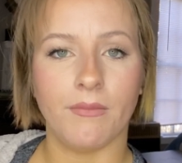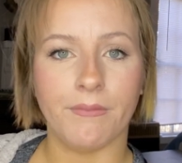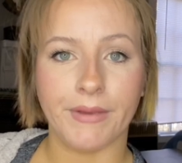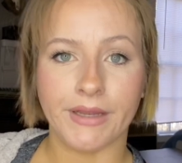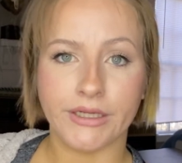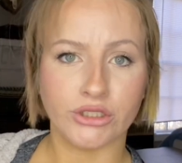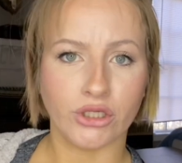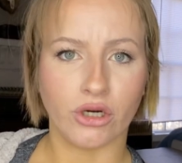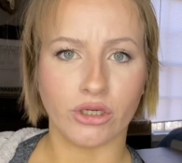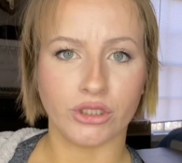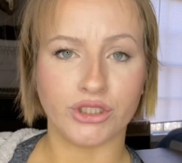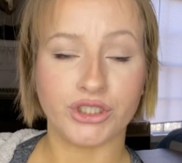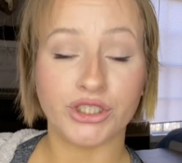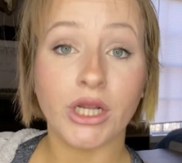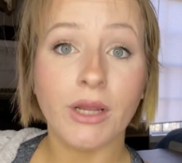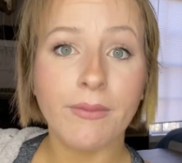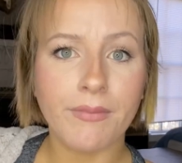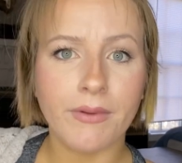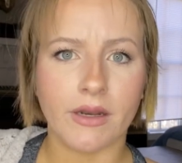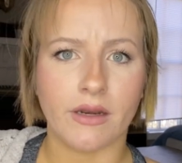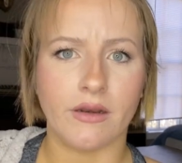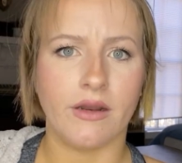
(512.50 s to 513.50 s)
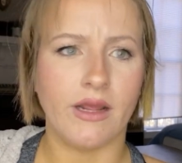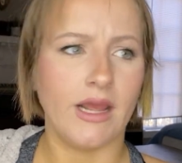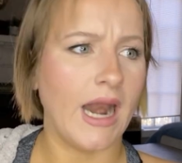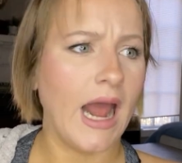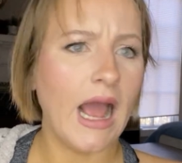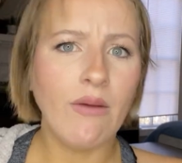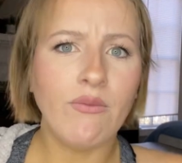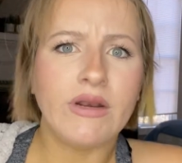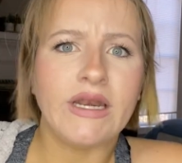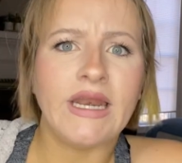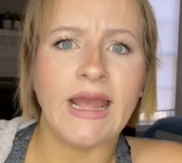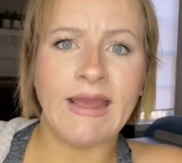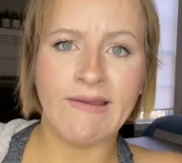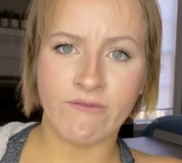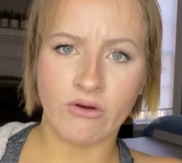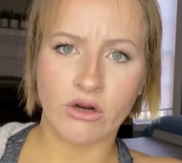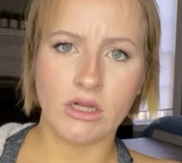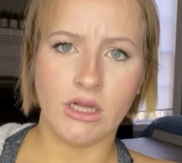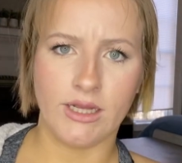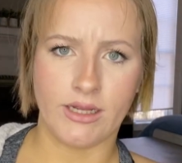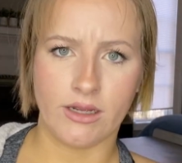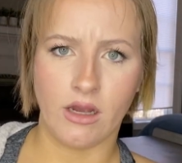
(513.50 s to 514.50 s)
be charged shipping. And I would
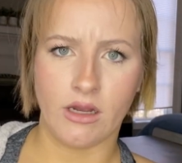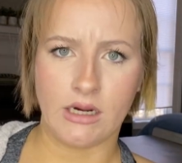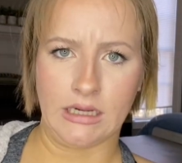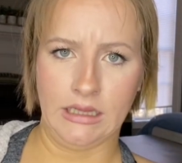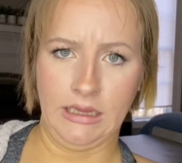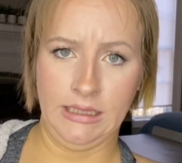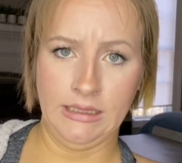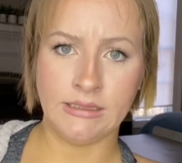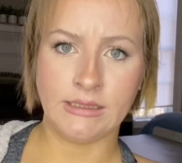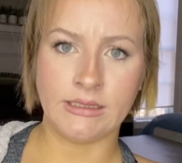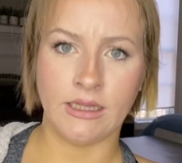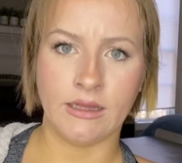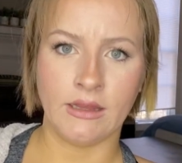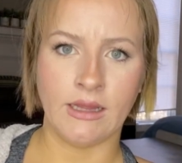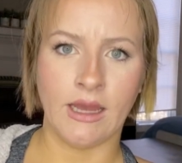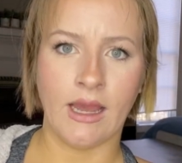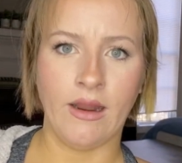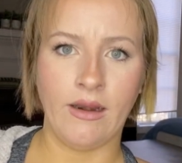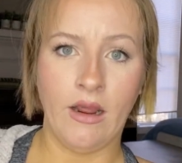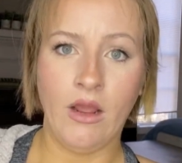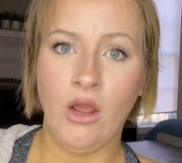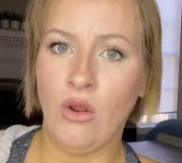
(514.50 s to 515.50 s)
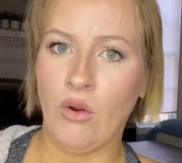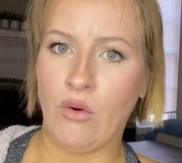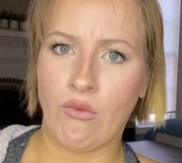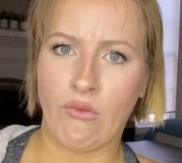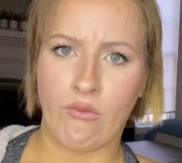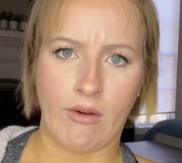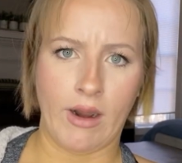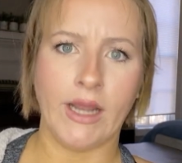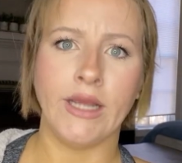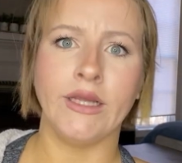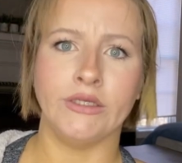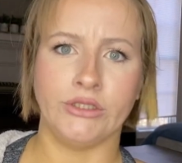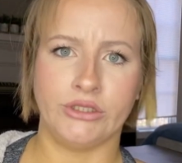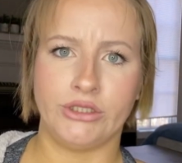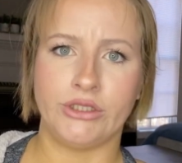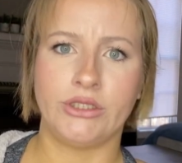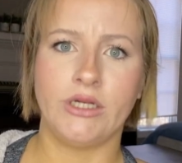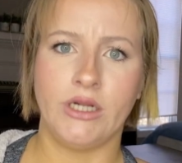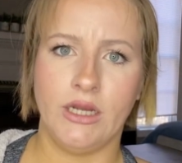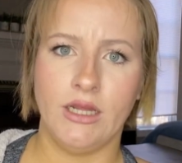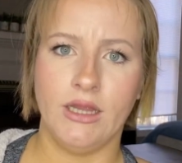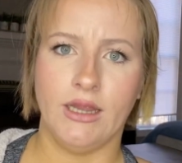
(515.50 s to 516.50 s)
never click on a listing that
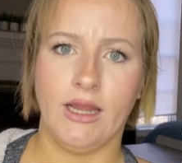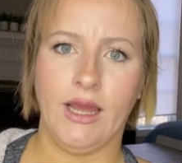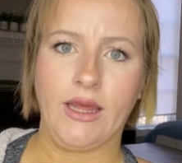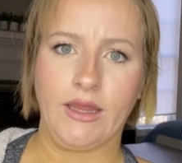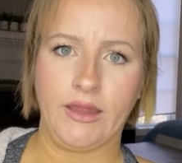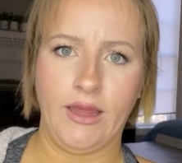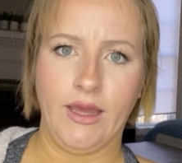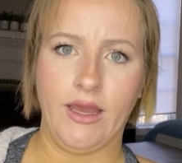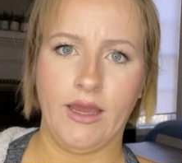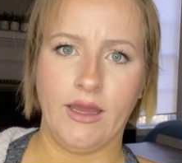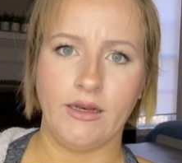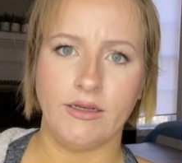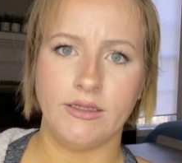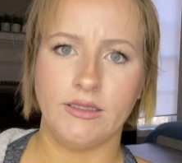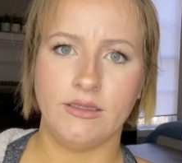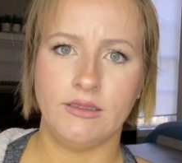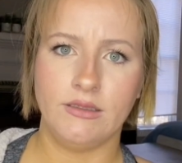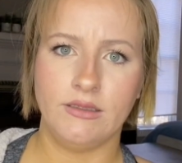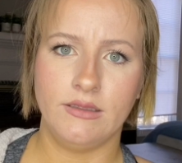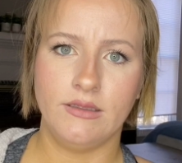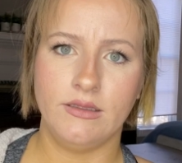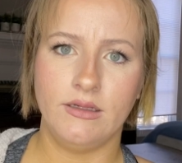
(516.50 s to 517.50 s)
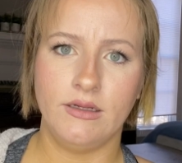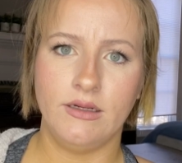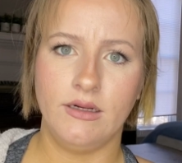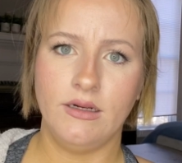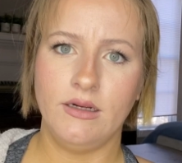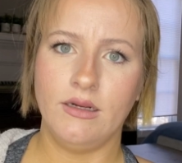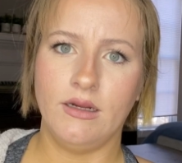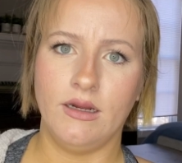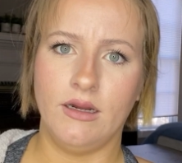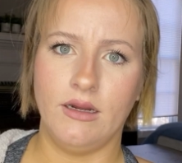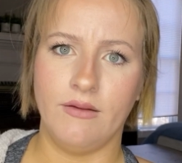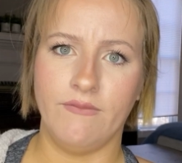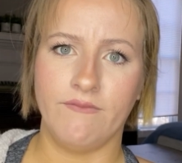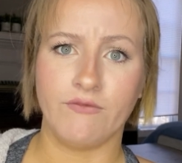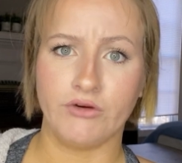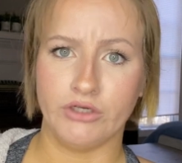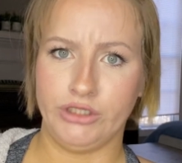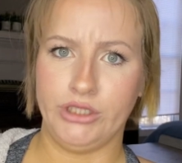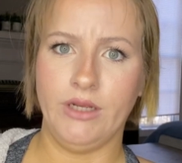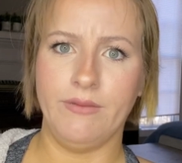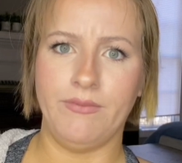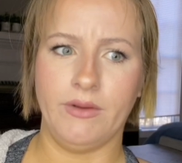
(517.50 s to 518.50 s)
ranged like that
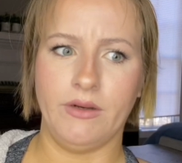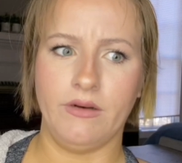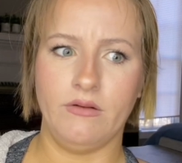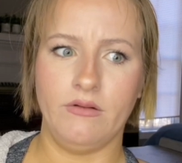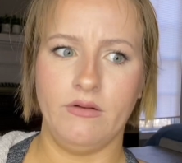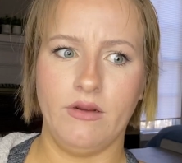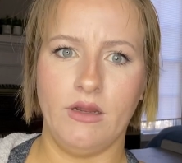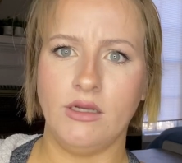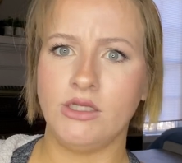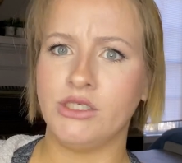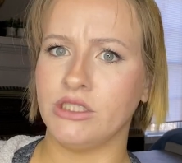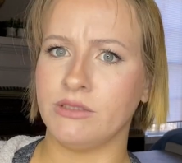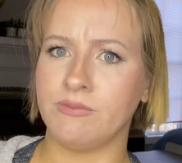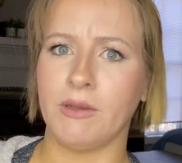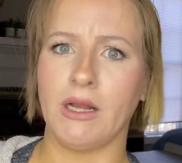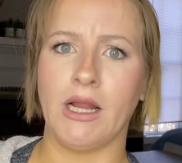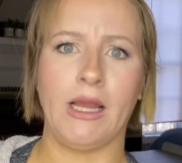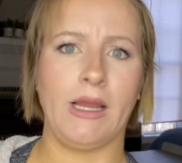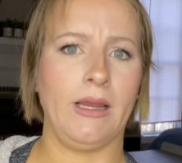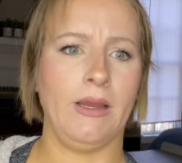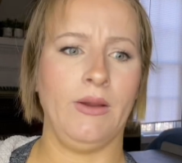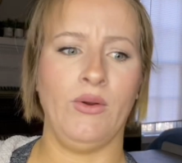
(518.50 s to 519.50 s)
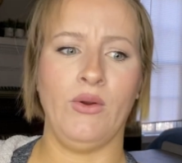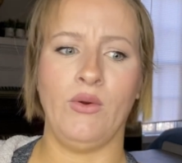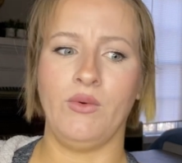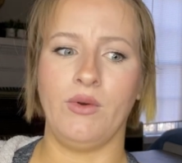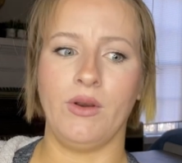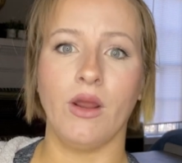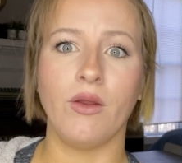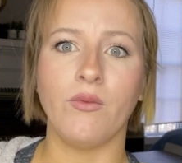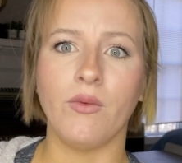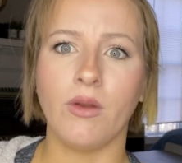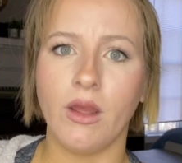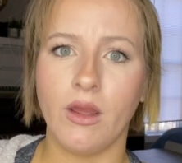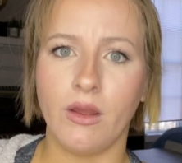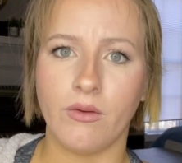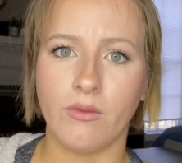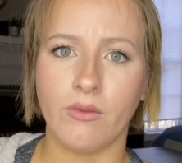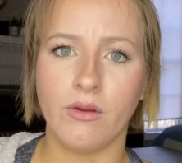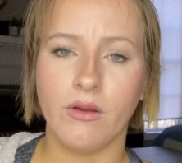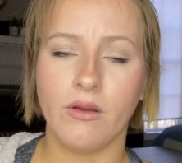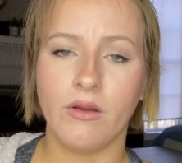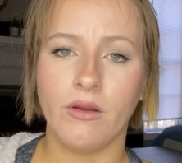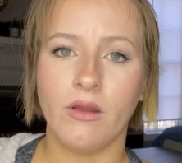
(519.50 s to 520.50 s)
for shipping. I'd just be like, oh, no, no.